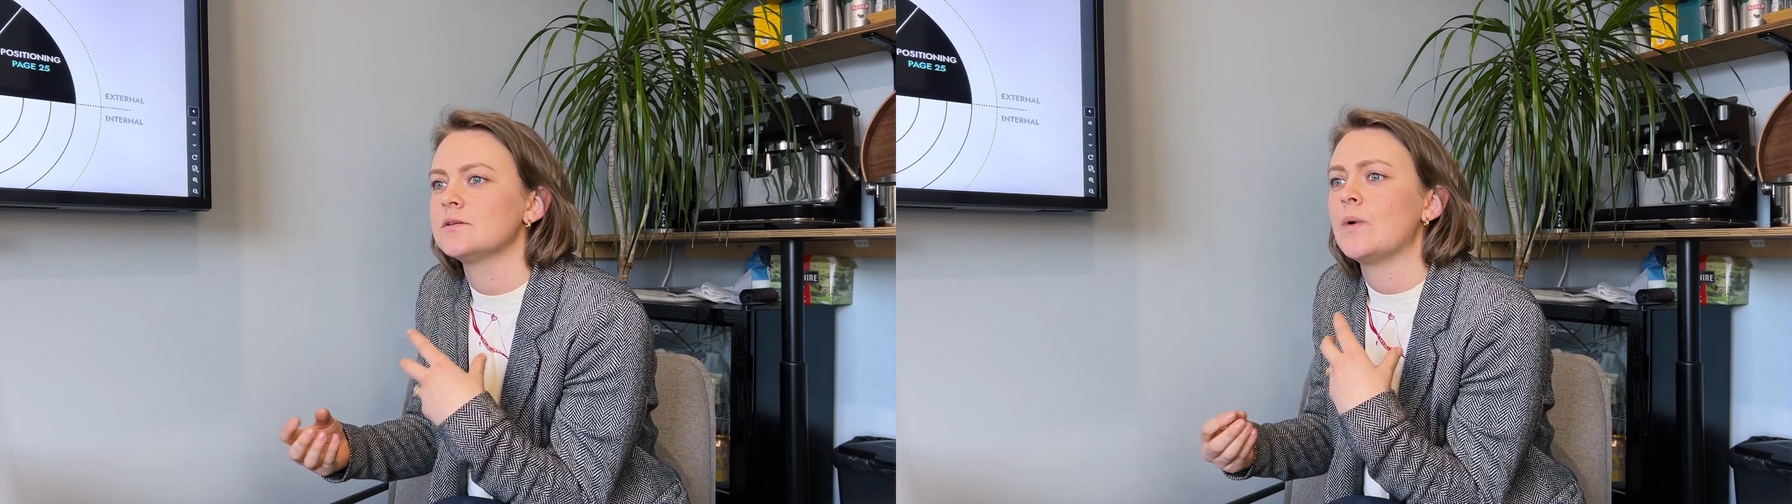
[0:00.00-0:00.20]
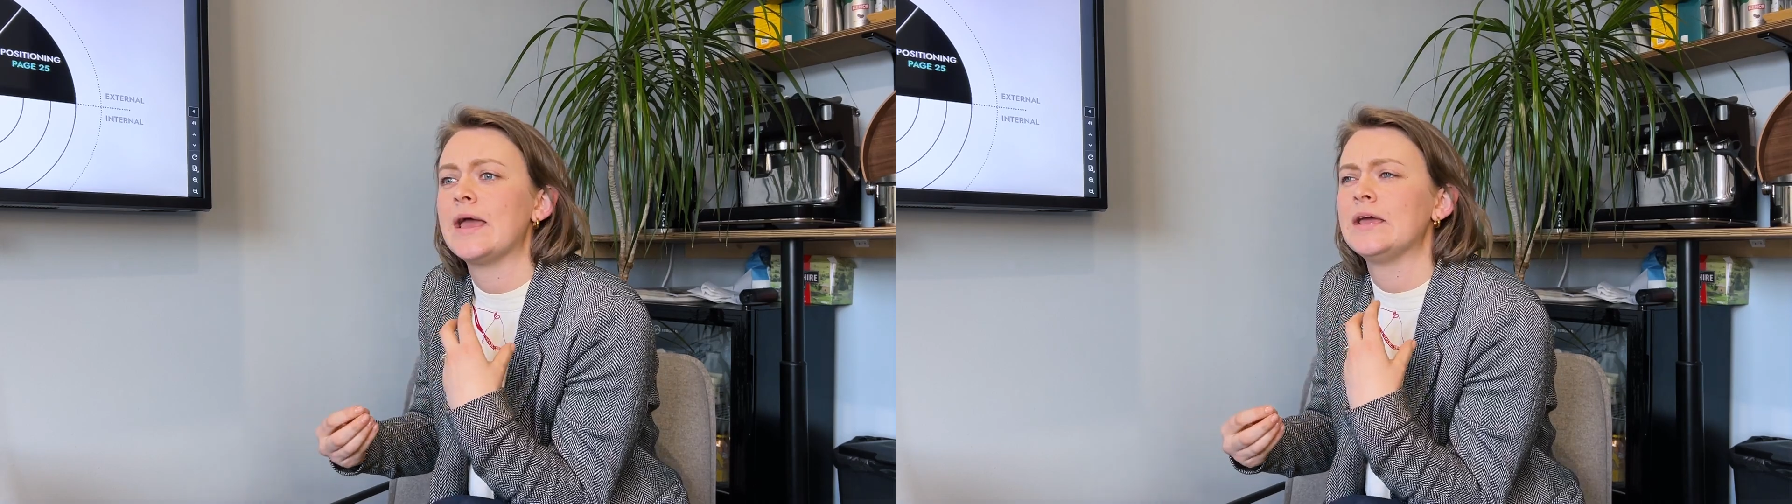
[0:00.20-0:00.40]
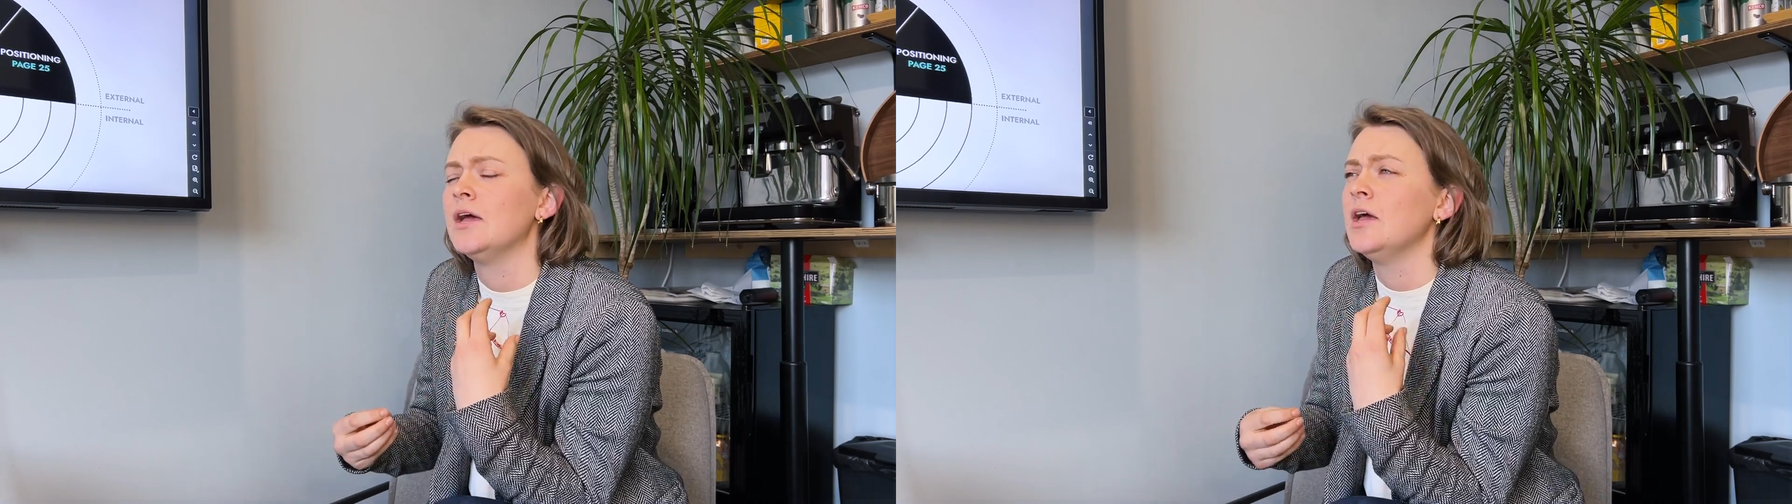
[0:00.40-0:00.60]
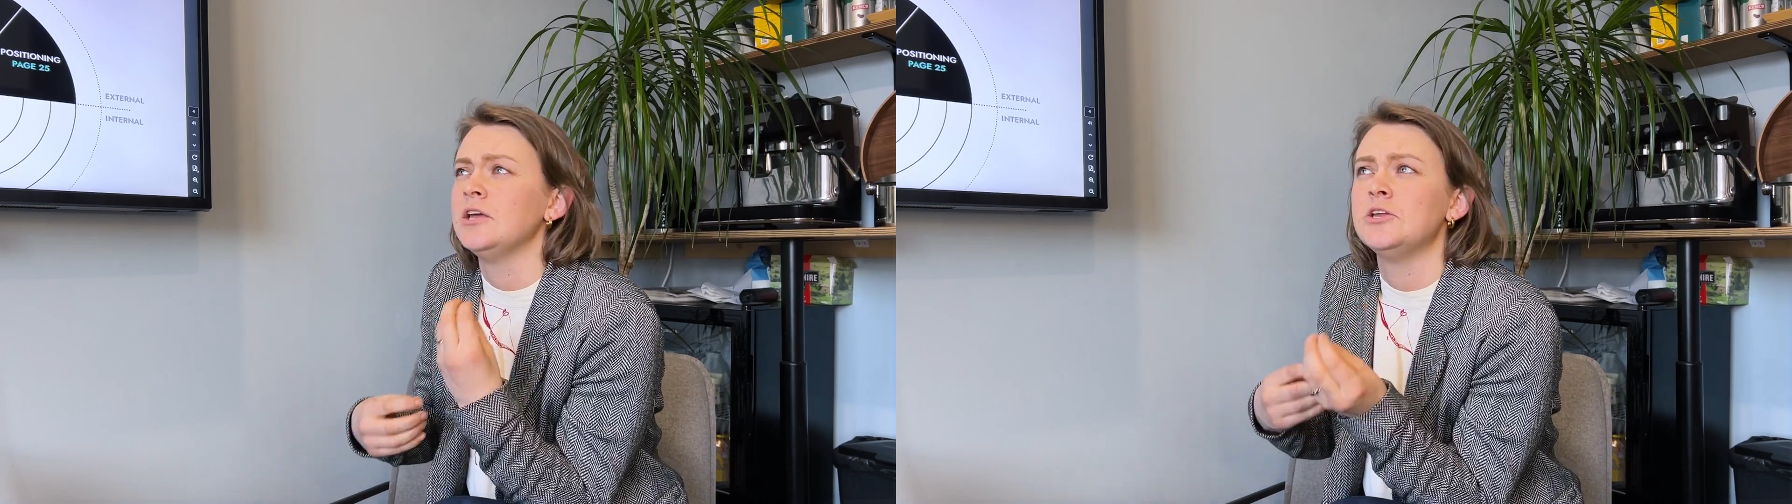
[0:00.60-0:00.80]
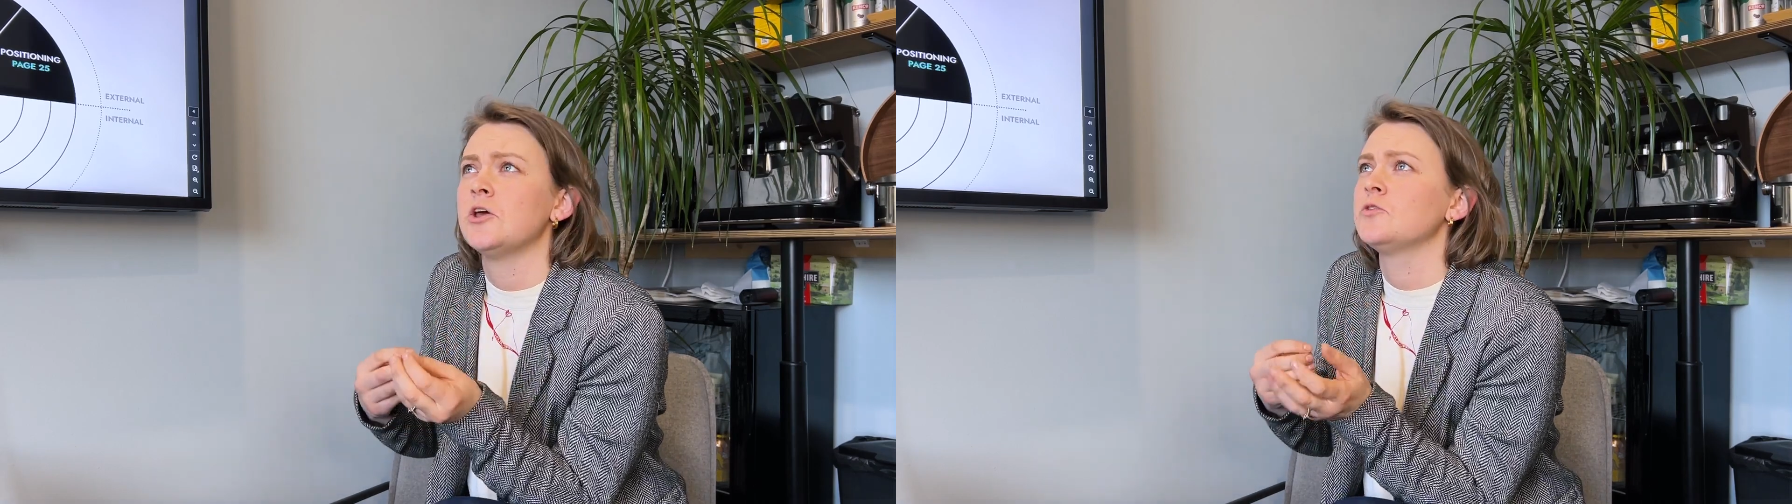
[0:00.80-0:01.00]
the way
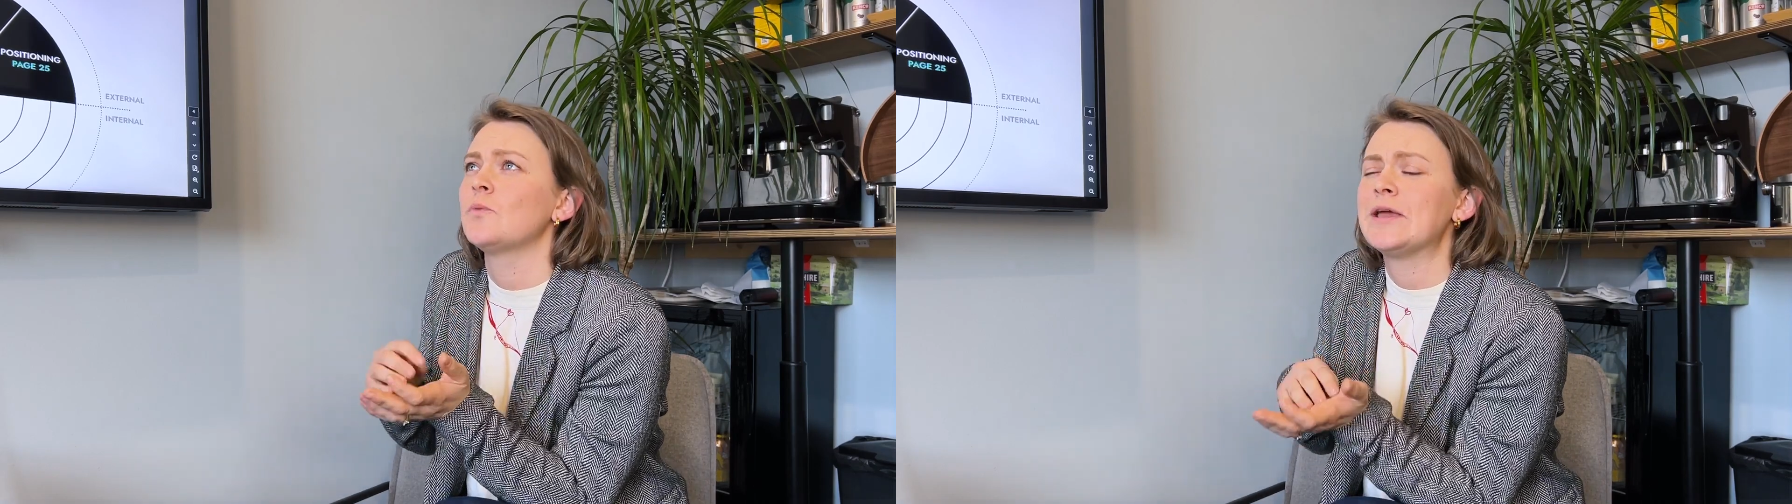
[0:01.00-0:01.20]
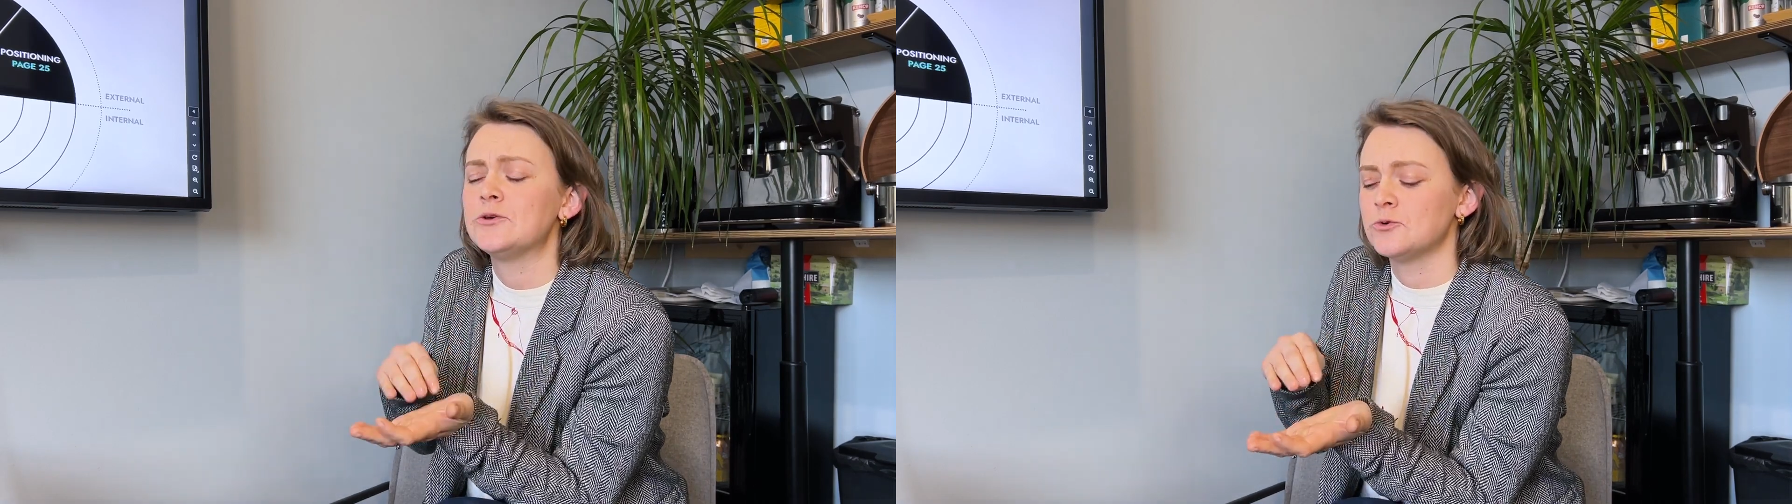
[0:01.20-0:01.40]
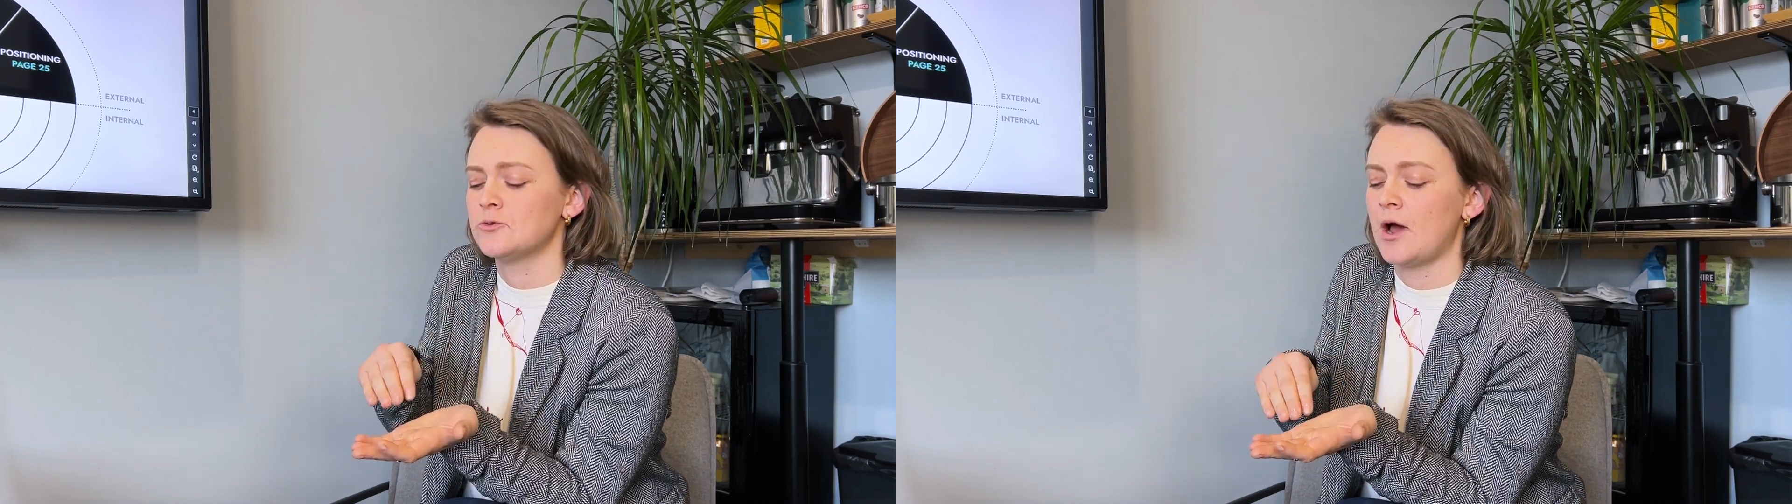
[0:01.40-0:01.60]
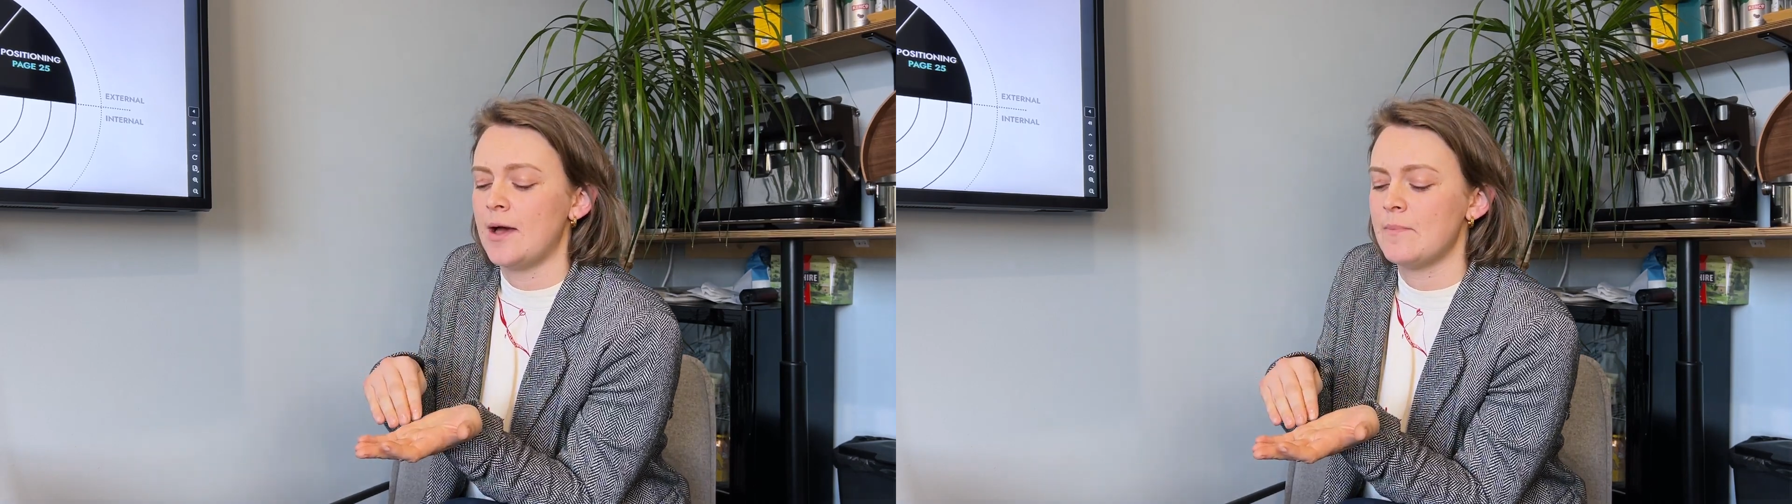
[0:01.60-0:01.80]
your